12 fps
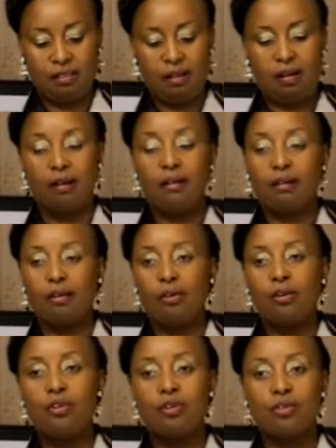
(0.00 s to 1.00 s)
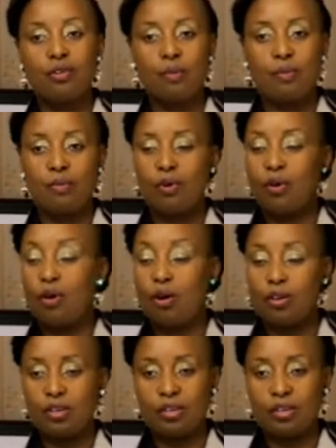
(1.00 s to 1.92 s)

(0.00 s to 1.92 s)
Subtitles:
on your all